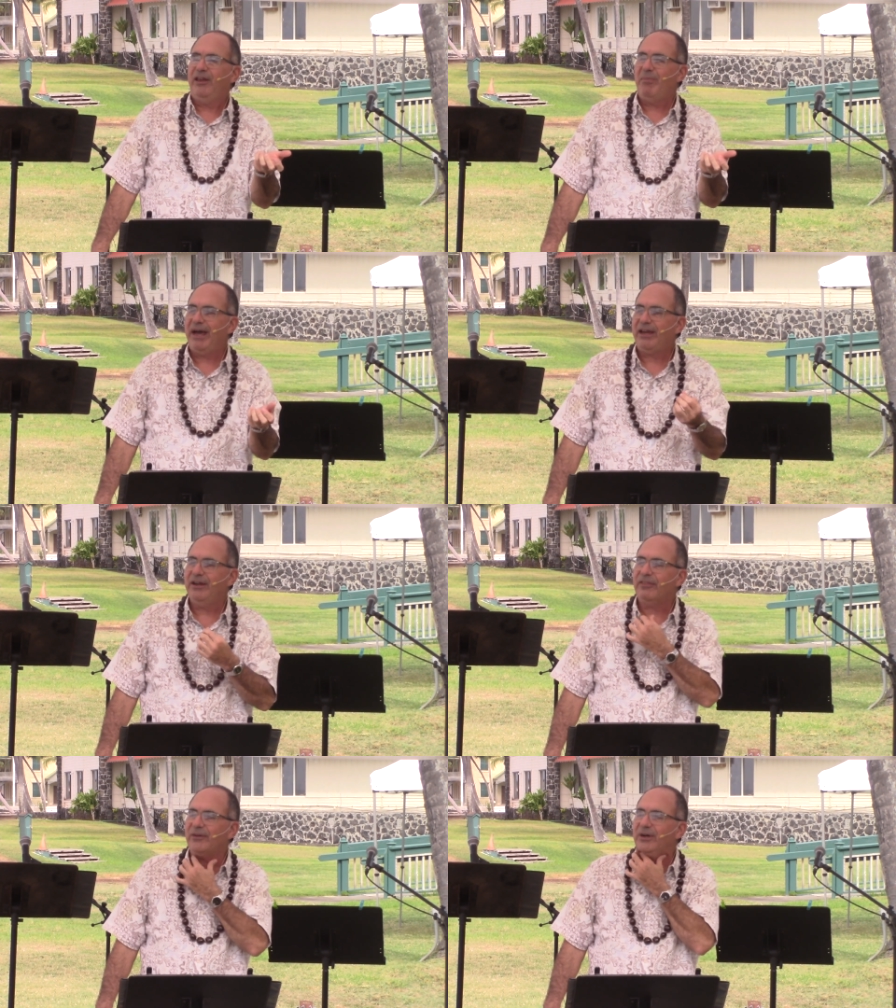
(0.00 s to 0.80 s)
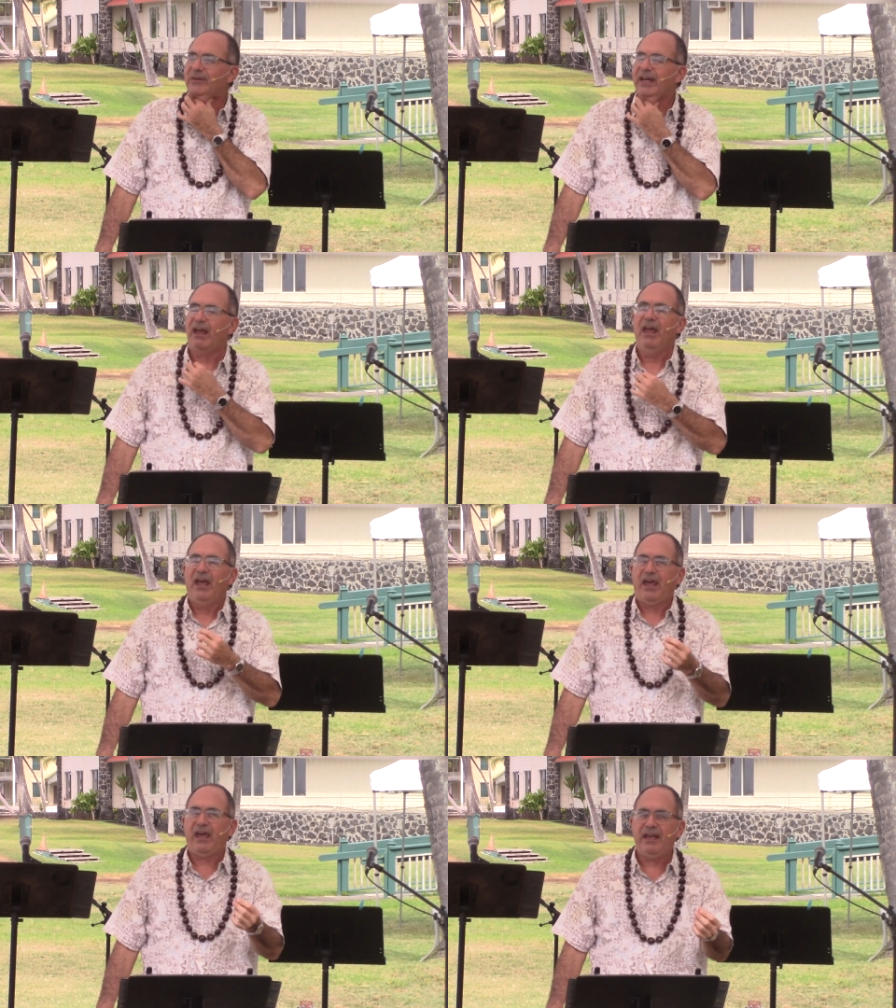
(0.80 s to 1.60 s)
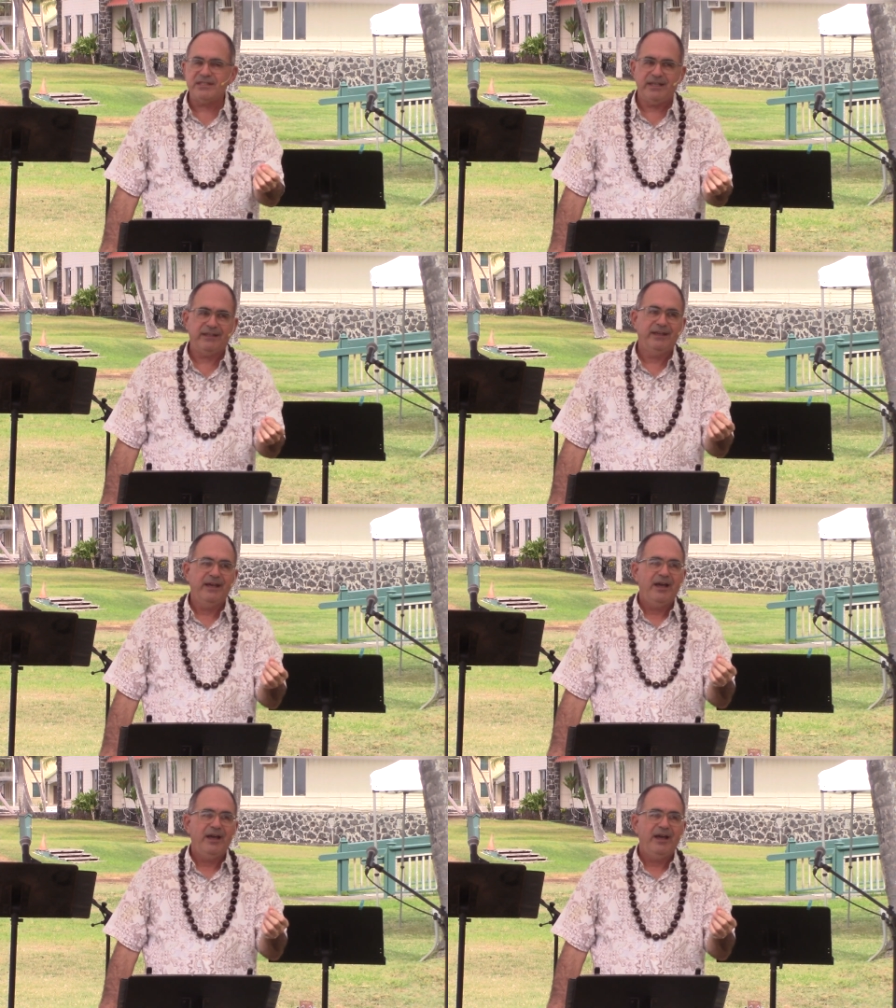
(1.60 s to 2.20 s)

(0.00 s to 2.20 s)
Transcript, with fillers: in the back of your throat, got chesed,